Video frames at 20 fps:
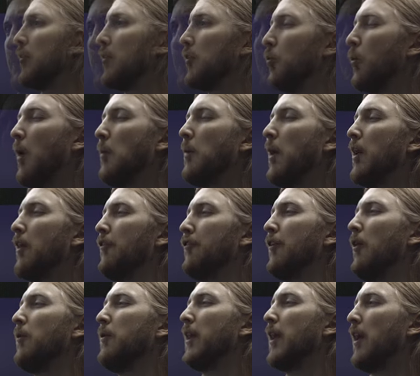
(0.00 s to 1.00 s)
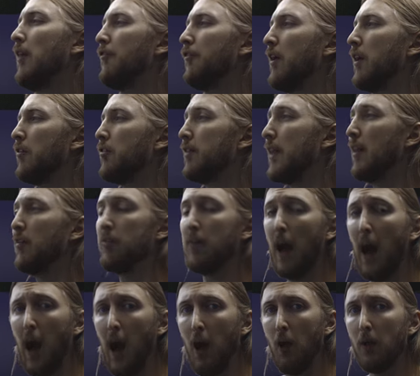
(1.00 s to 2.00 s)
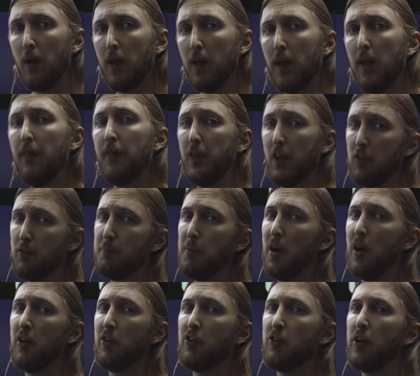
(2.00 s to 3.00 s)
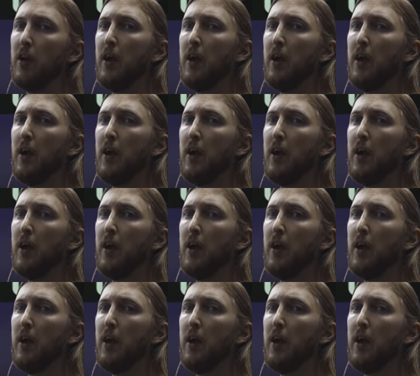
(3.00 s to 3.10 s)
The one microphone that I think stands out in this bunch